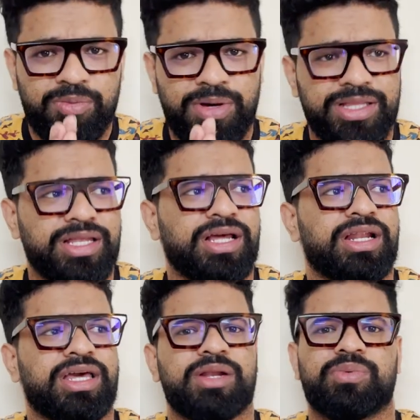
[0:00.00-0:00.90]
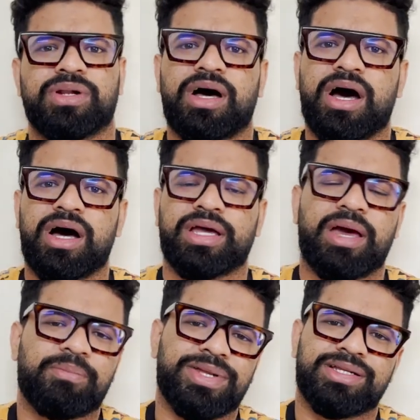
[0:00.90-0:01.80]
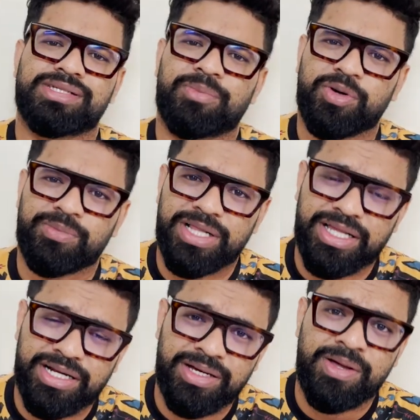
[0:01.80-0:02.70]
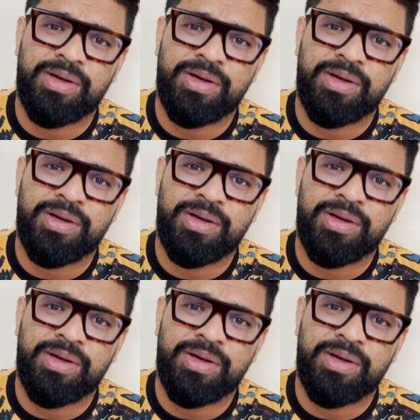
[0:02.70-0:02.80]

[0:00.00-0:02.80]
Mate regla here pura campaign support maldaru.